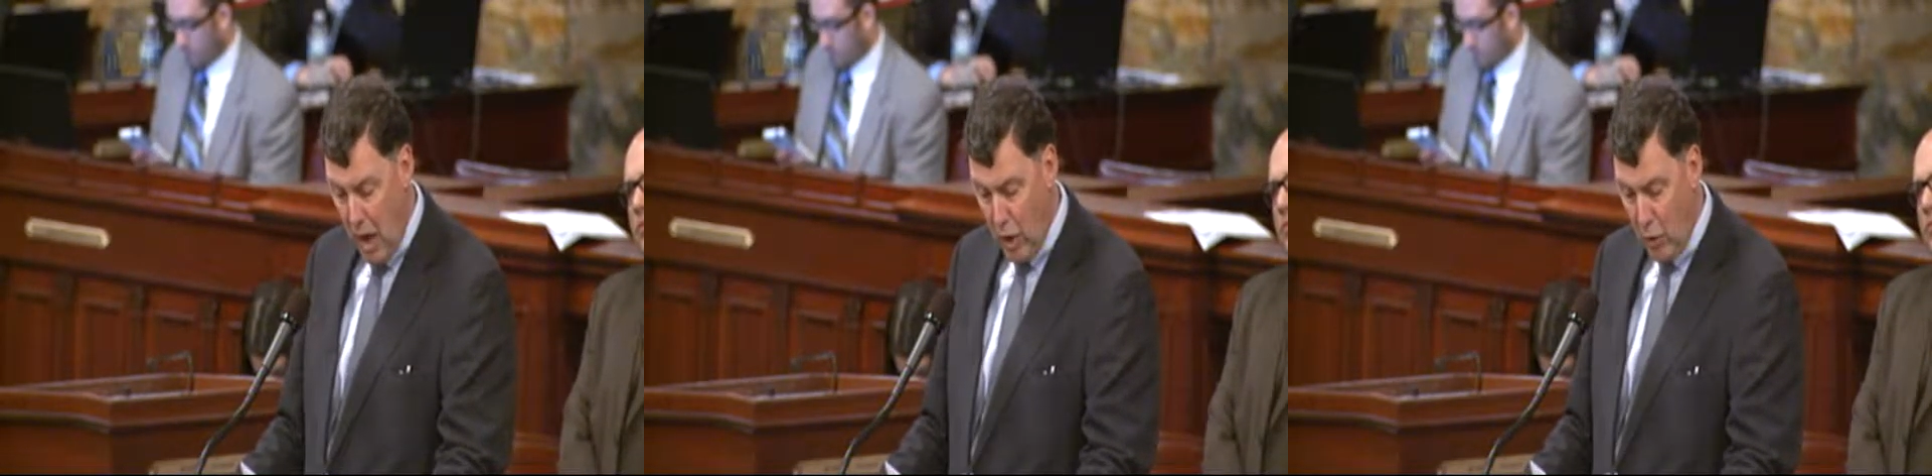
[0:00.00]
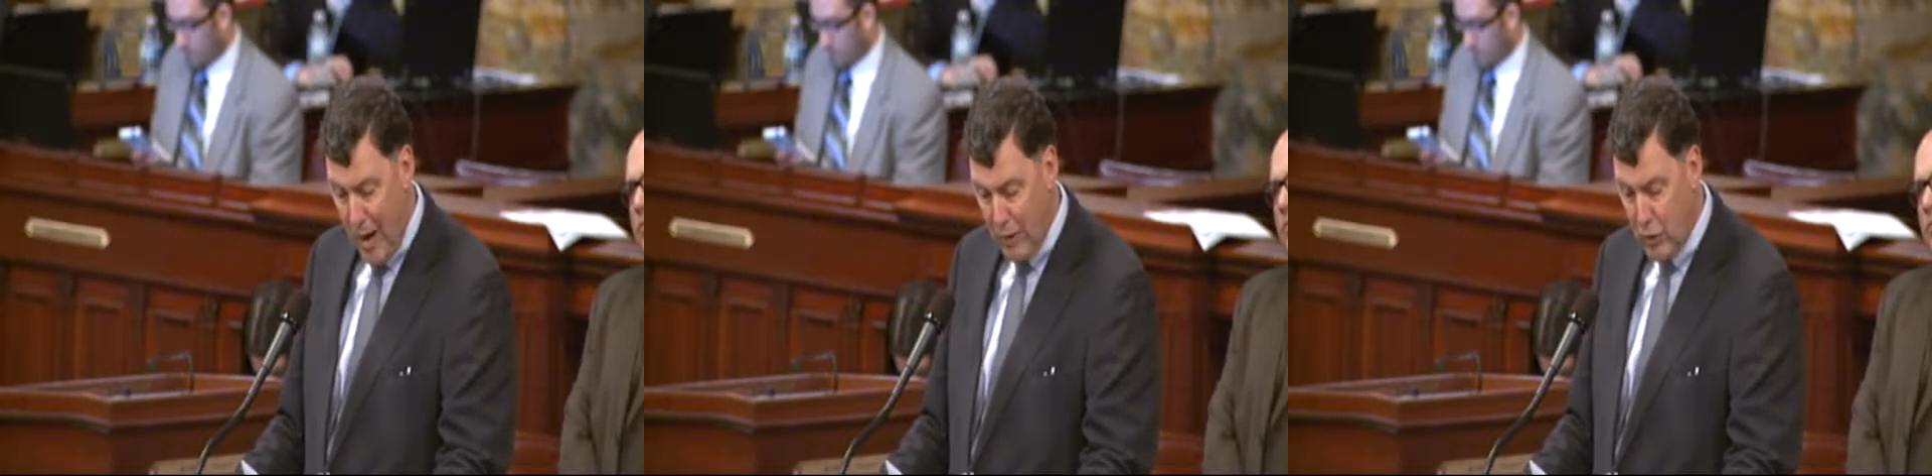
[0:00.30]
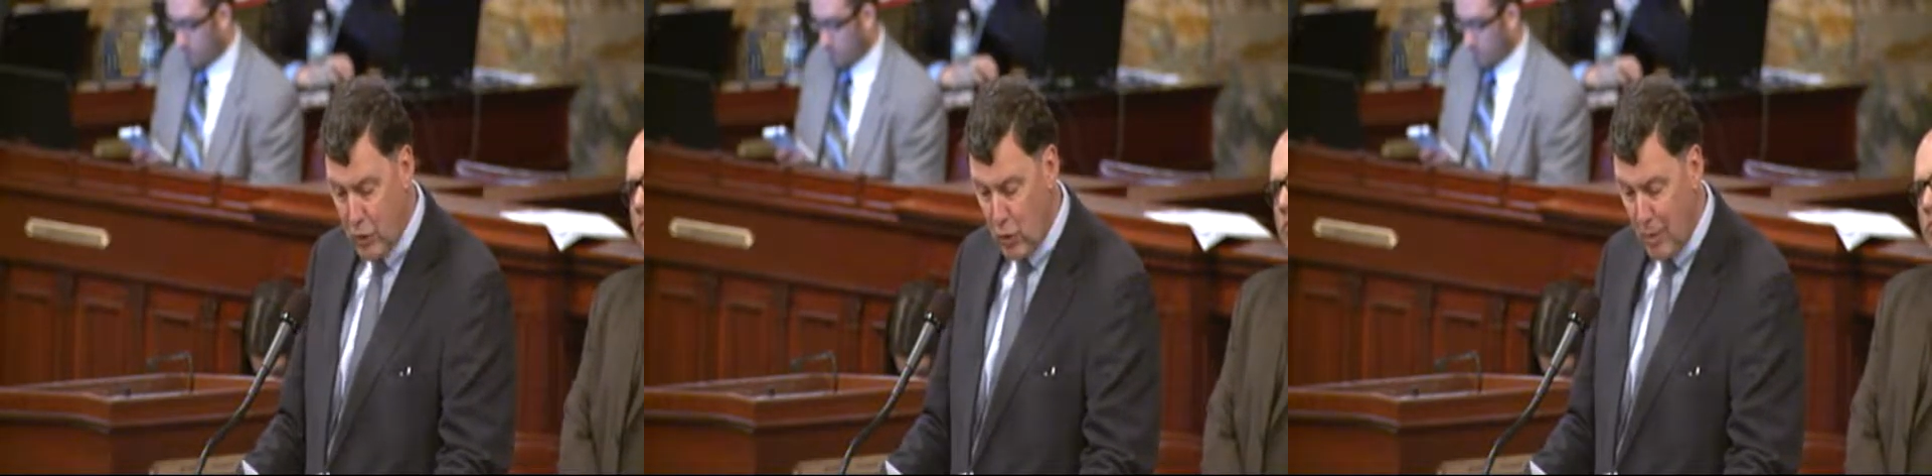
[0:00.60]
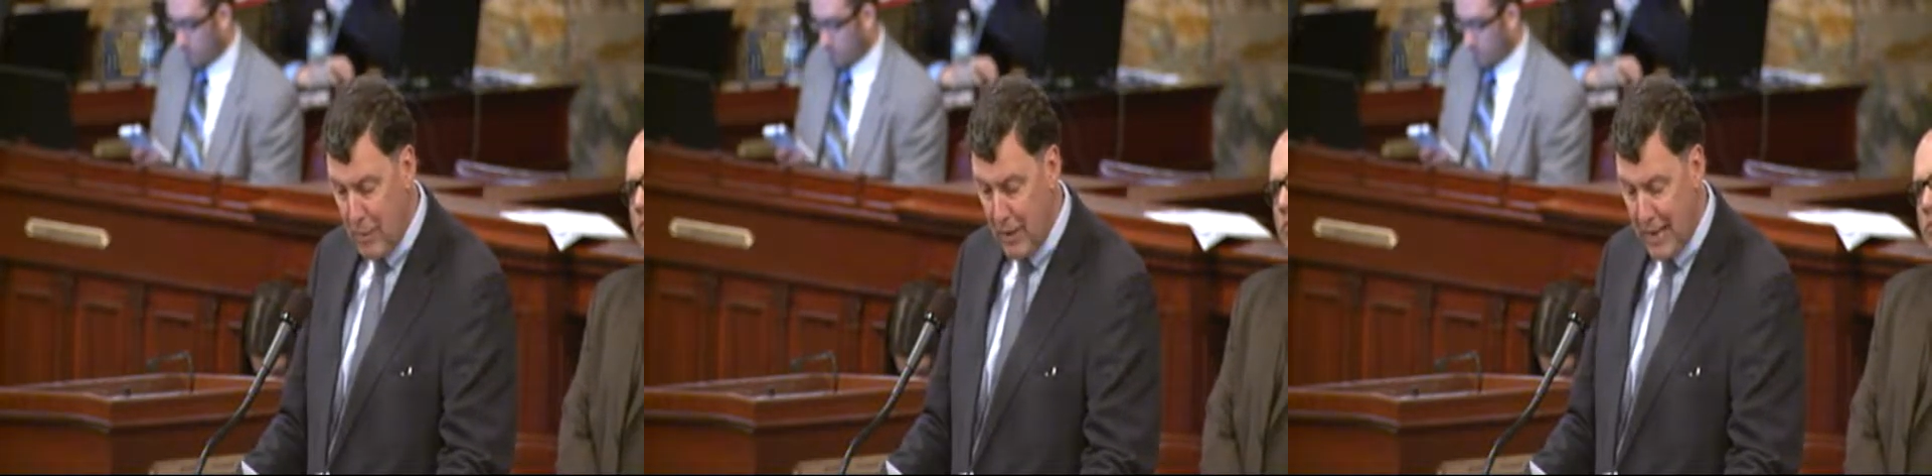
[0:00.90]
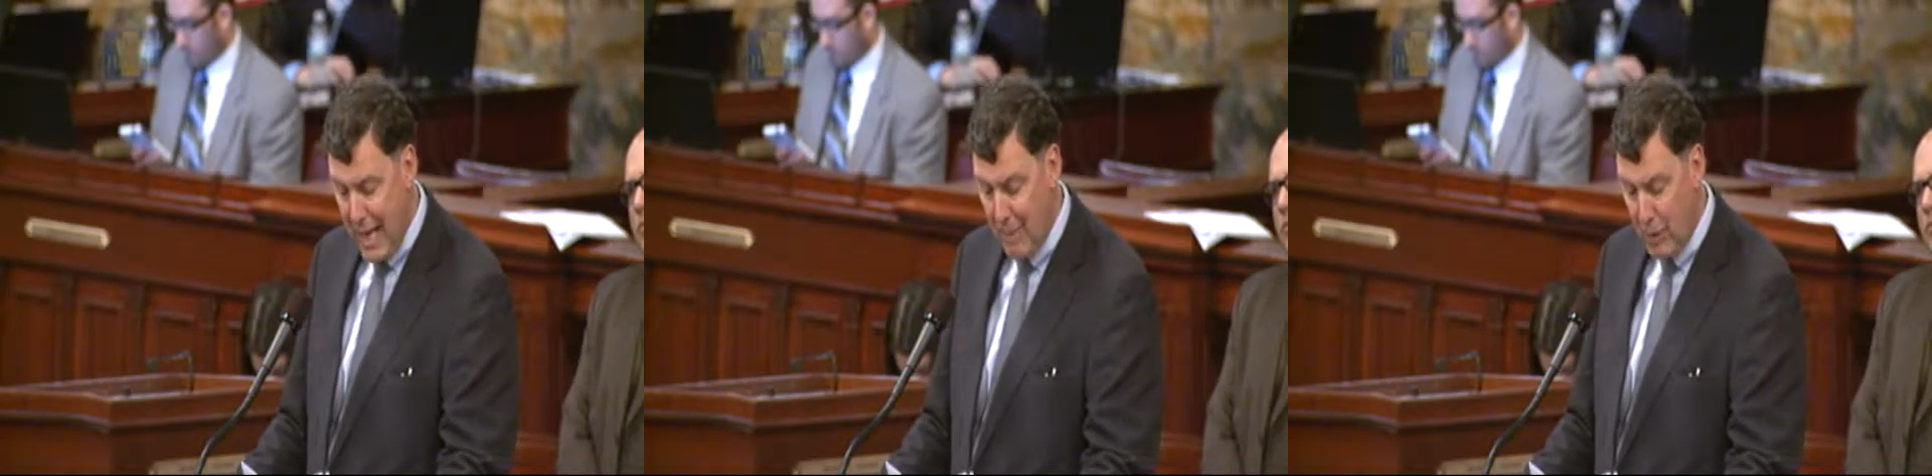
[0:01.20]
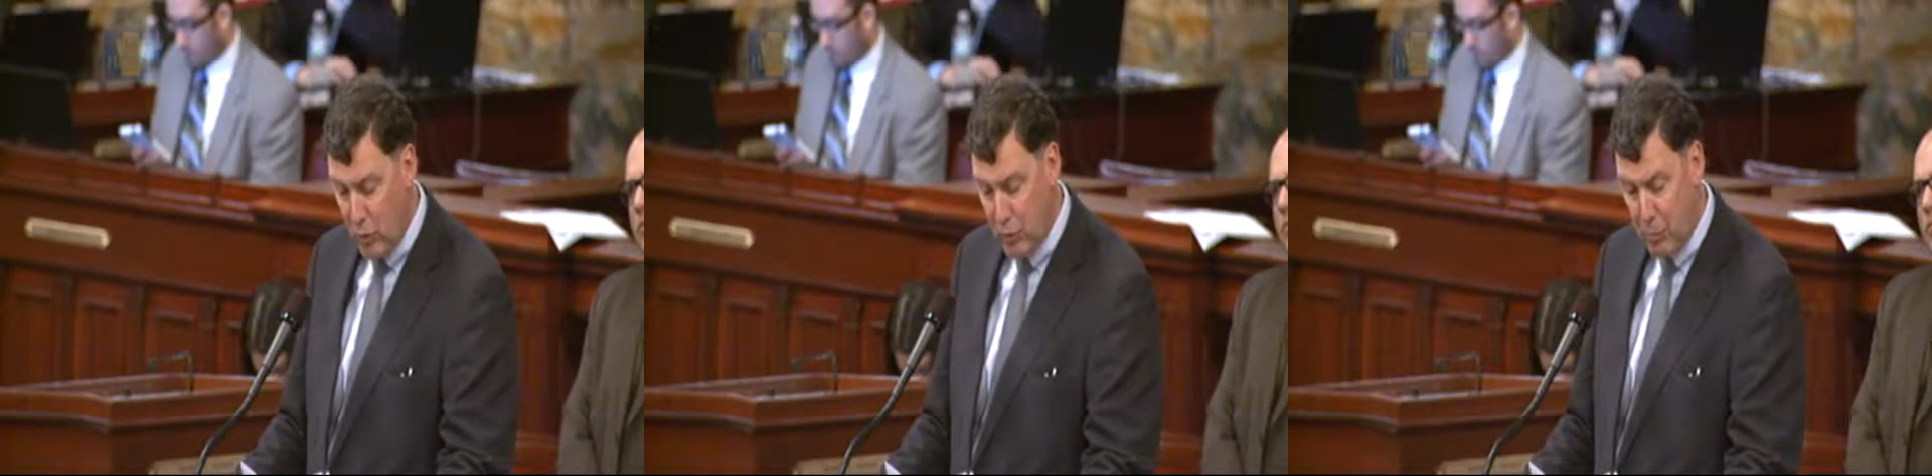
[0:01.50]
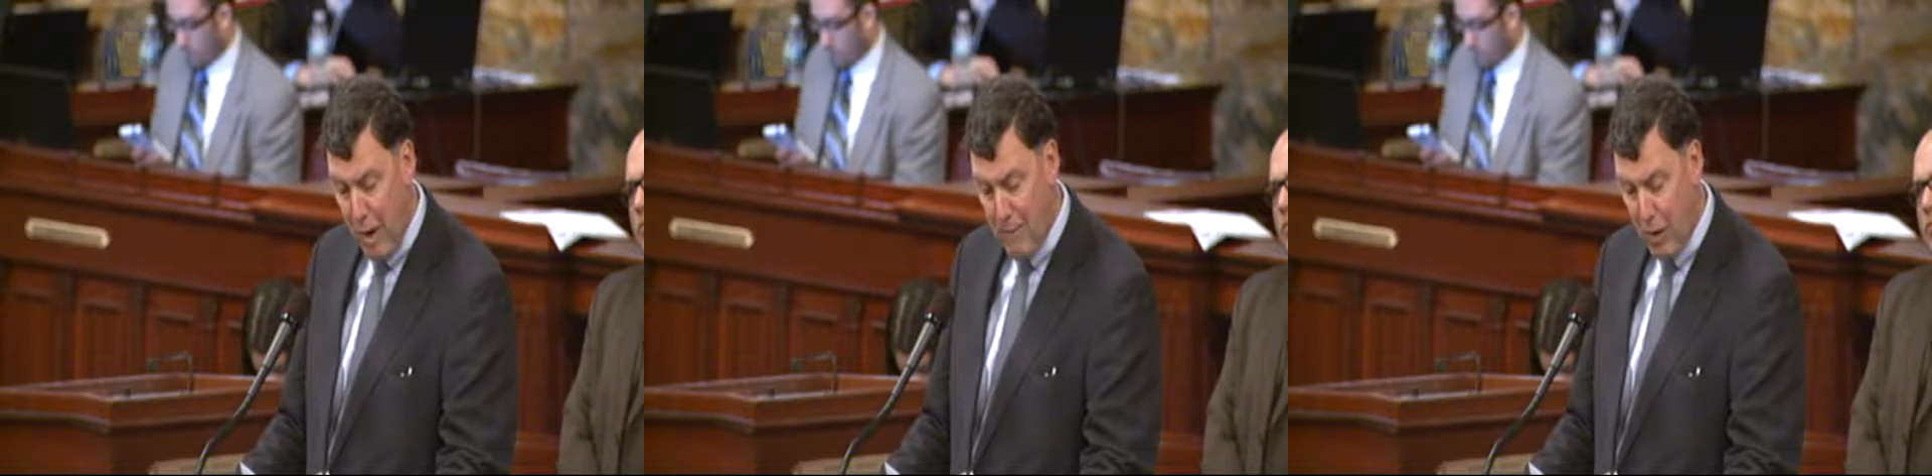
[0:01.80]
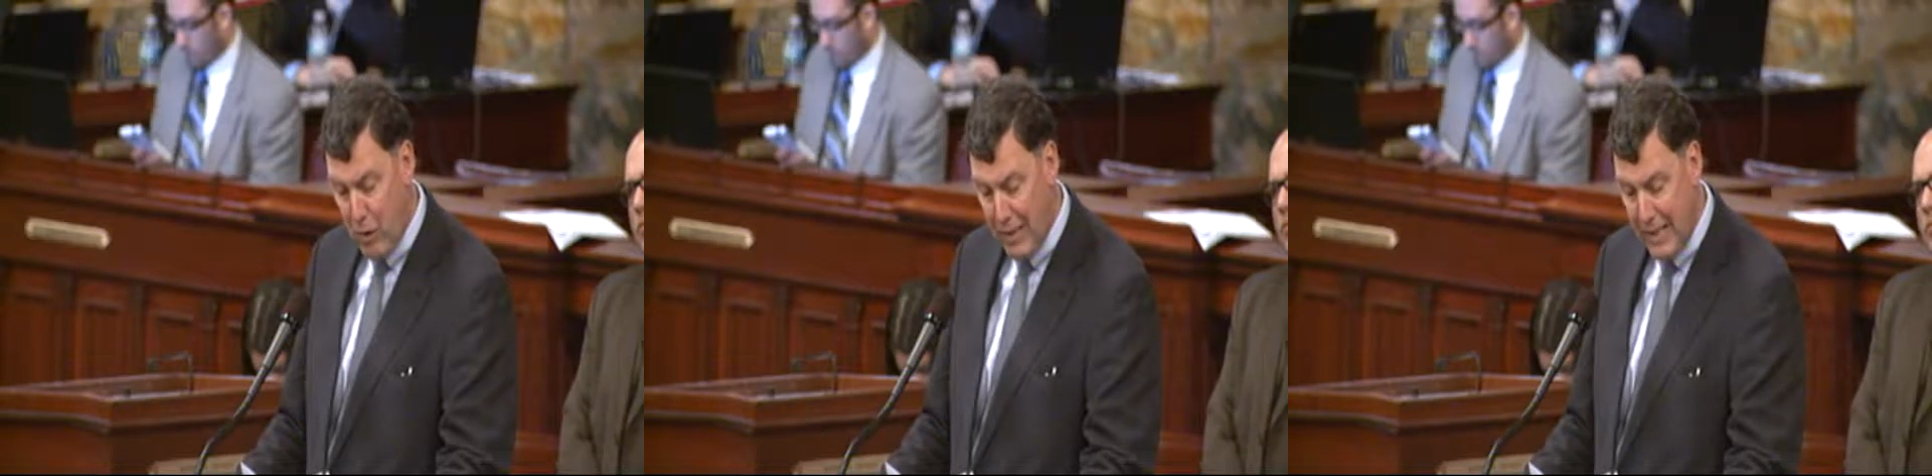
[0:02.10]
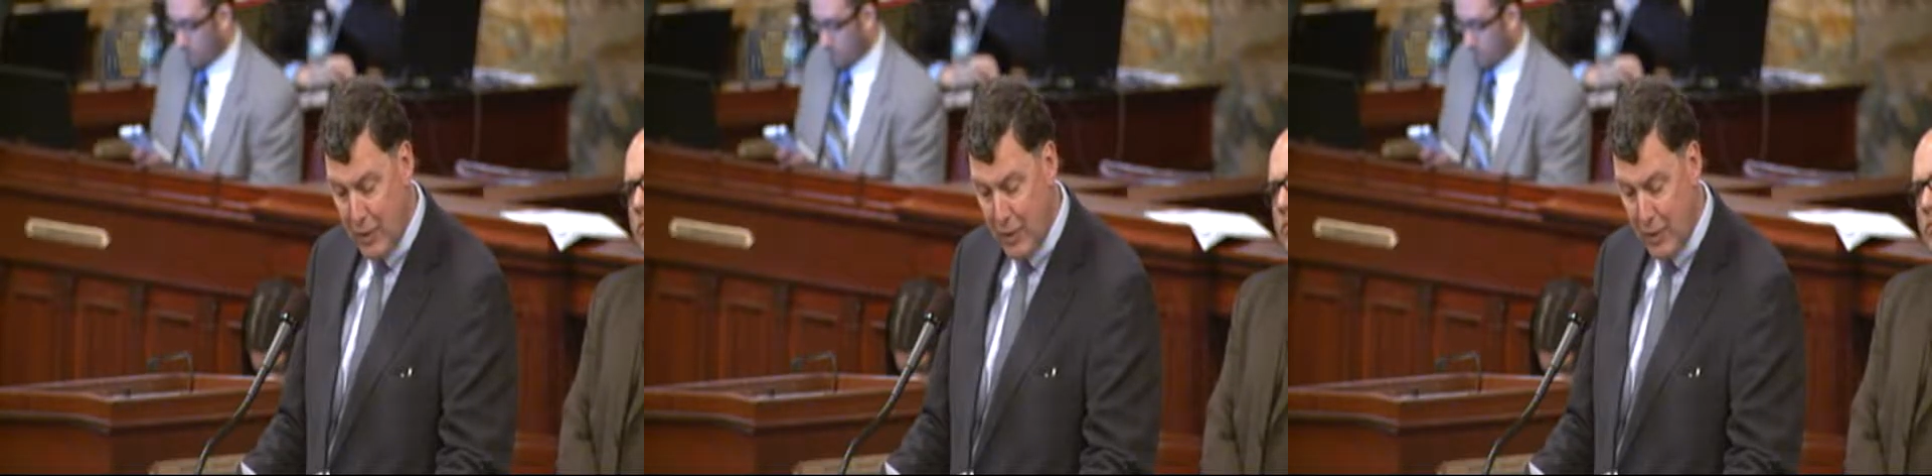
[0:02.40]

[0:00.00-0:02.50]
a ground assortment of chemicals primarily